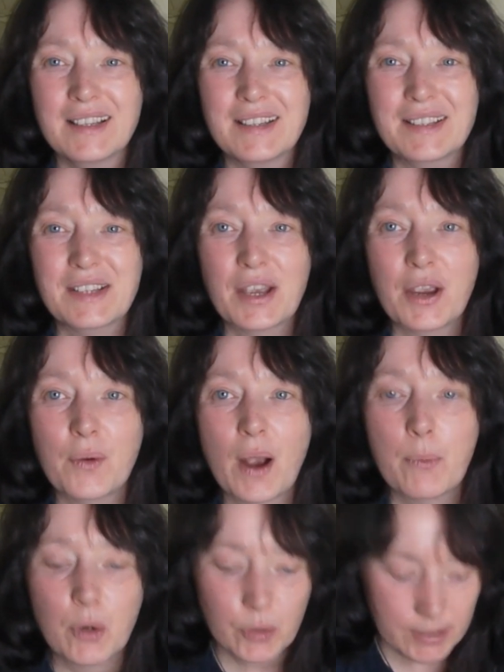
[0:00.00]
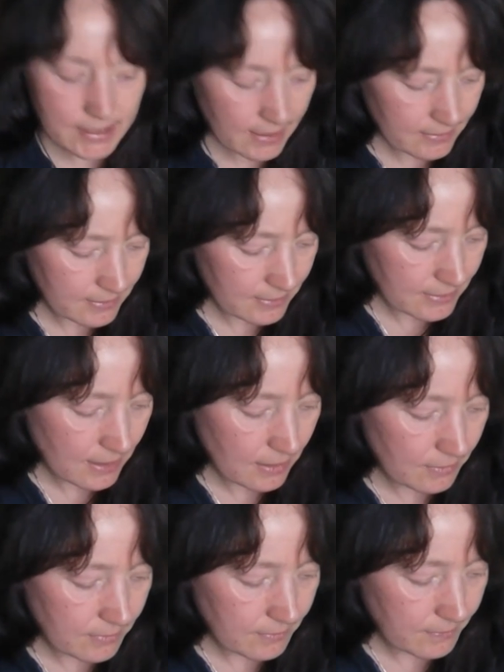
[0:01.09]
so I bought it.
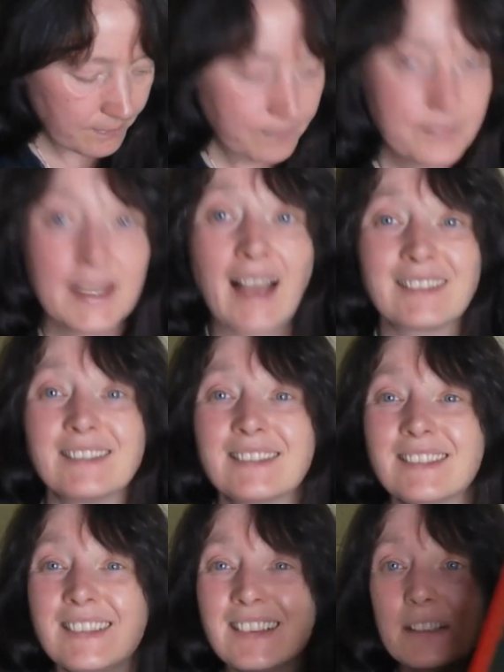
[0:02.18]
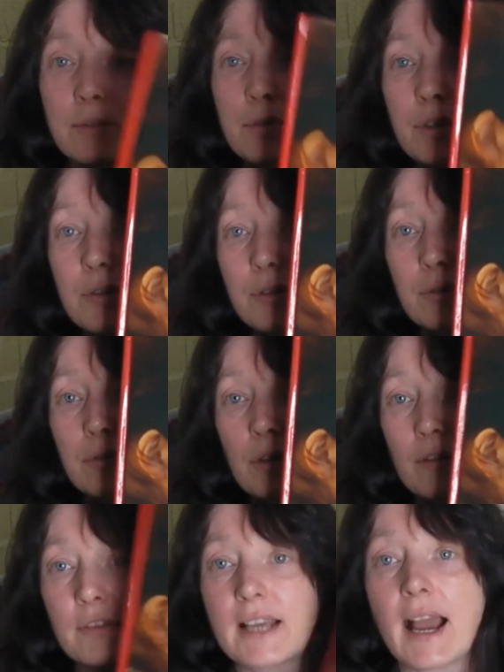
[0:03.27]
So yeah, so Susan
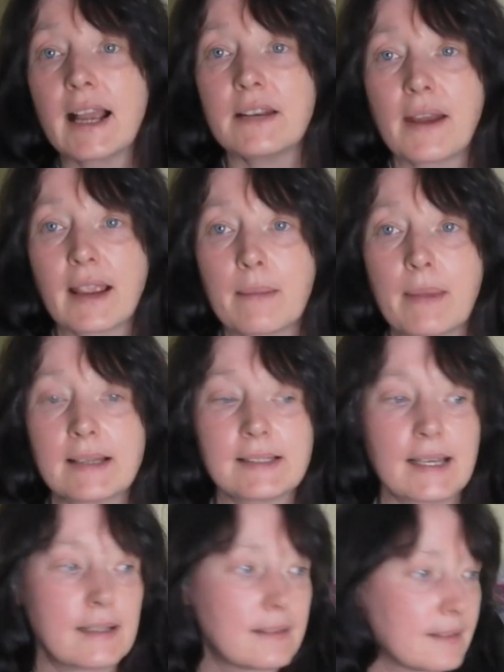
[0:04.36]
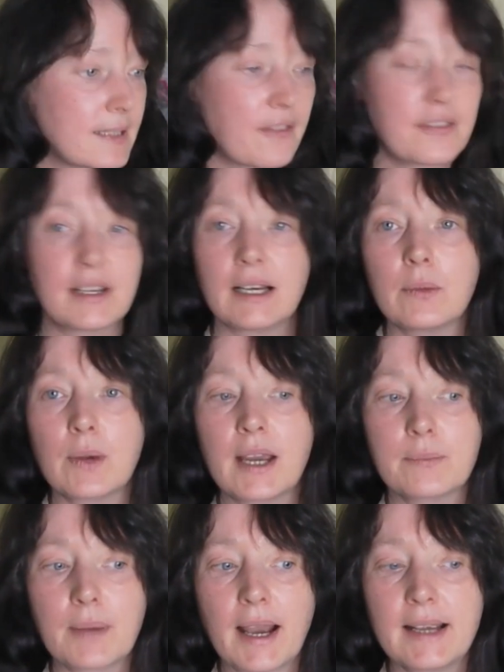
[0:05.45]
Crawford, highly recommend it. Definitely
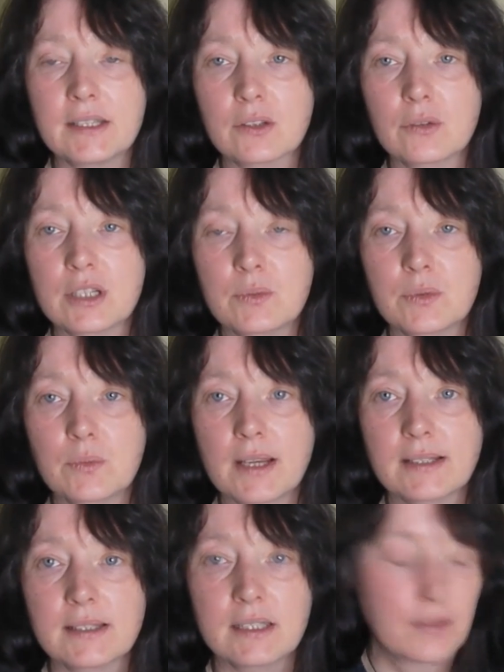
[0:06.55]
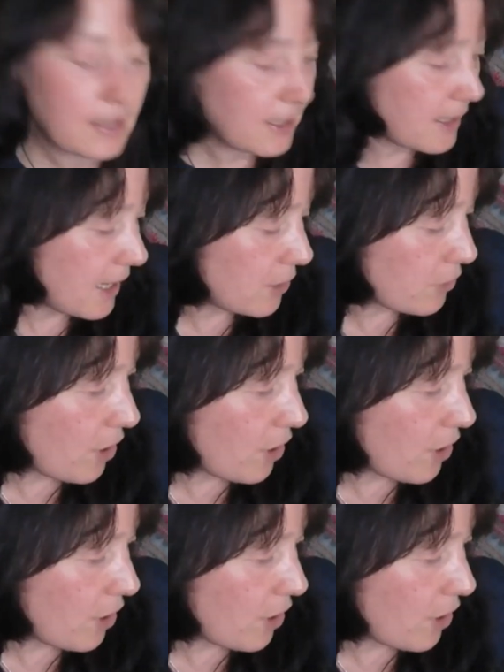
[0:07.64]
worth buying as Christmas presents if you can get your other